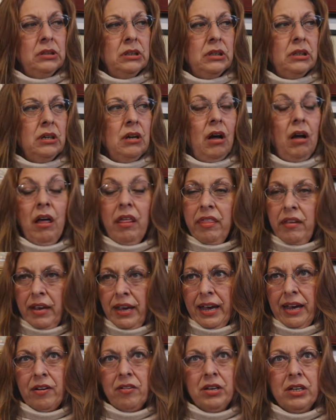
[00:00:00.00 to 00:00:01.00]
in other
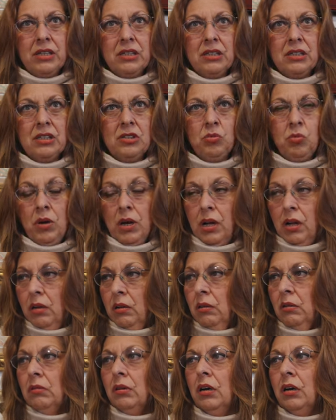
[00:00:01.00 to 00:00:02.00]
areas as well.